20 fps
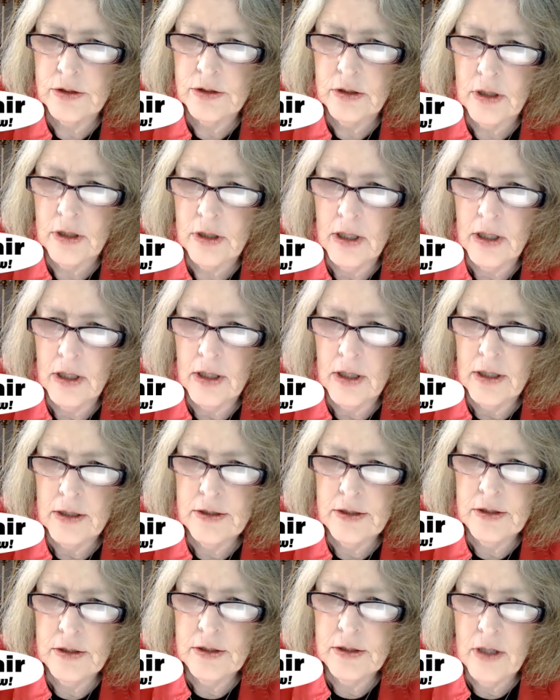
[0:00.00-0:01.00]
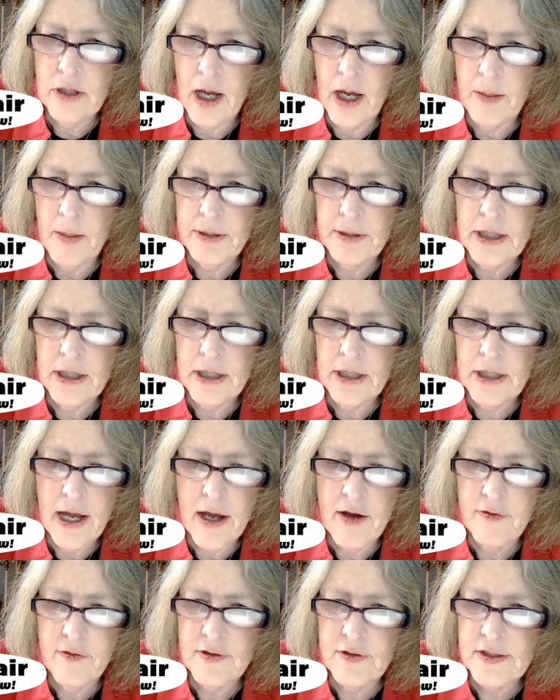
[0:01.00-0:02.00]
Do you happen to
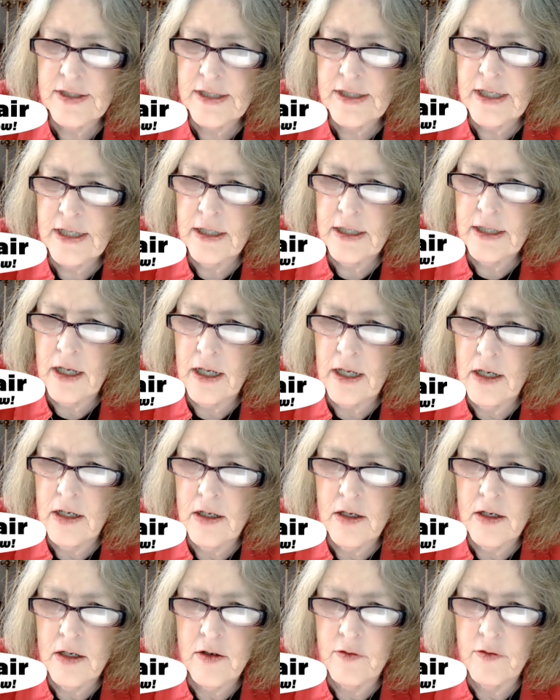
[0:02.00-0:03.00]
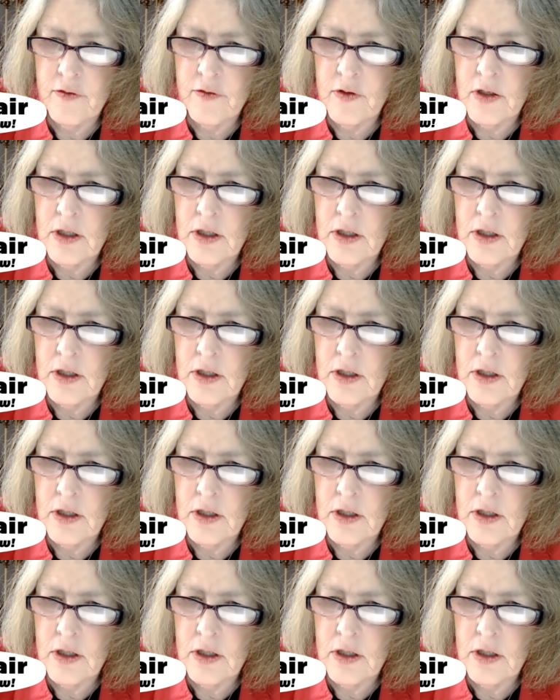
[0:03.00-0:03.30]
have a set of